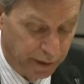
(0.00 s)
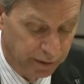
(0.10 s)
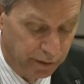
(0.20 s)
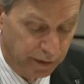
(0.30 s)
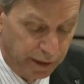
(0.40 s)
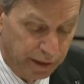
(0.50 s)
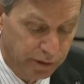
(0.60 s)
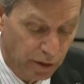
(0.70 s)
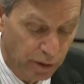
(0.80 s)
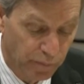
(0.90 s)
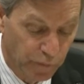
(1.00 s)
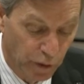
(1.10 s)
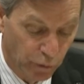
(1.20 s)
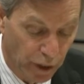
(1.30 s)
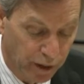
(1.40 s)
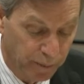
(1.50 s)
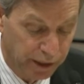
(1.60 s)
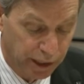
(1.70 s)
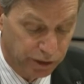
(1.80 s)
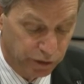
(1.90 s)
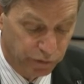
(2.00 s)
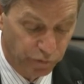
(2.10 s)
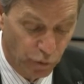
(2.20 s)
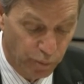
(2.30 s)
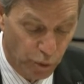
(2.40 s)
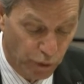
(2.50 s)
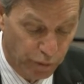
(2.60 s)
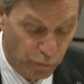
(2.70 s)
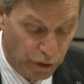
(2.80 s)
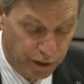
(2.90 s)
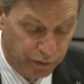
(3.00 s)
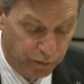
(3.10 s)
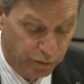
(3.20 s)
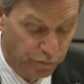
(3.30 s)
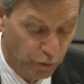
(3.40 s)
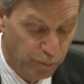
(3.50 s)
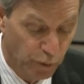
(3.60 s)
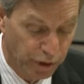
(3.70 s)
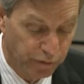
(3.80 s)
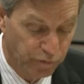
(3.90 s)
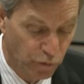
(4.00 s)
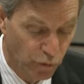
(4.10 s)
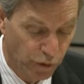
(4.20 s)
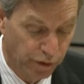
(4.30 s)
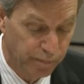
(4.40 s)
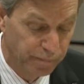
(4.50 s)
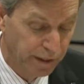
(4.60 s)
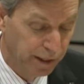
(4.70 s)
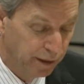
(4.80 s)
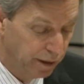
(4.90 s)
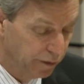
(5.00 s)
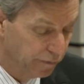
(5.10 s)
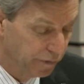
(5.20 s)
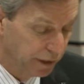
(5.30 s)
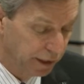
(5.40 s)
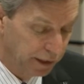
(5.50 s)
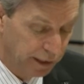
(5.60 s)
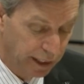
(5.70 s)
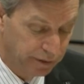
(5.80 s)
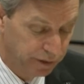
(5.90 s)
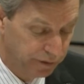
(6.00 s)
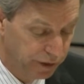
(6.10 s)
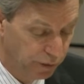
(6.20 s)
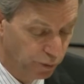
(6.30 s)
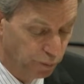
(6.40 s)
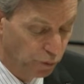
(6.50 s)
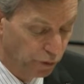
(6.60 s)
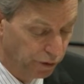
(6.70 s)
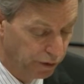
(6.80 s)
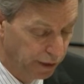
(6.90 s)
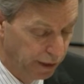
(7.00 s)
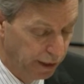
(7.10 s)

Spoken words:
And these are recommendations 4.1 through 4.4 of the SEC report,